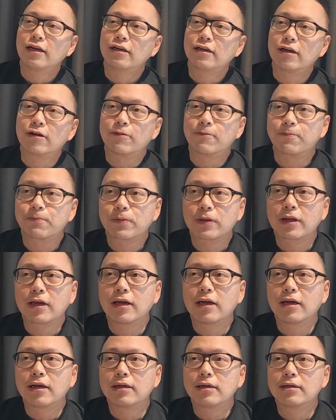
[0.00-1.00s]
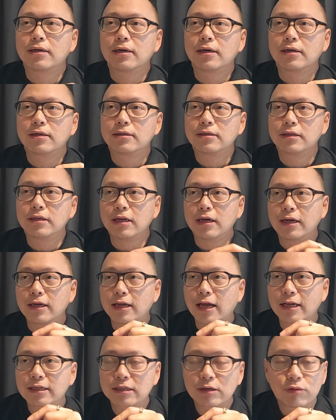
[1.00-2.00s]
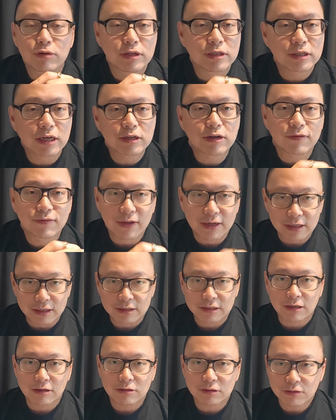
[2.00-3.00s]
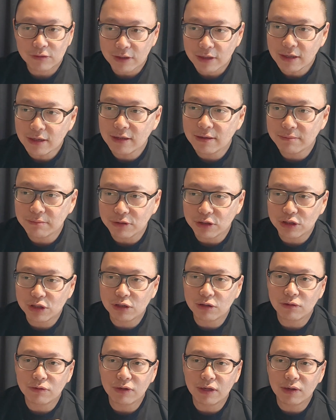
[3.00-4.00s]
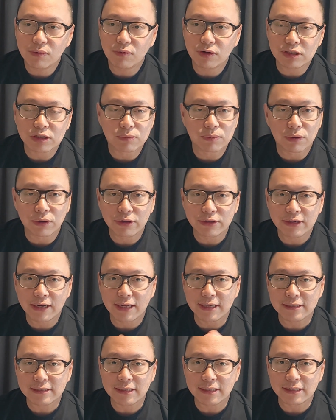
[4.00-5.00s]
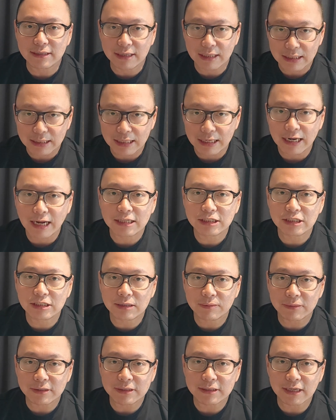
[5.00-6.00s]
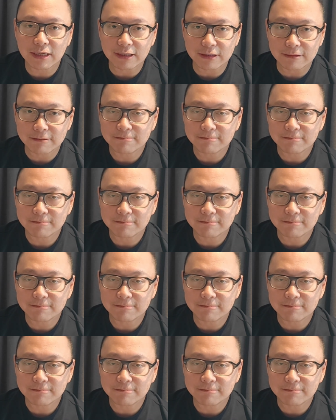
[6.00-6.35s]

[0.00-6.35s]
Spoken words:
Now, as a result of that adultery, Mercury was born as an illegitimate son.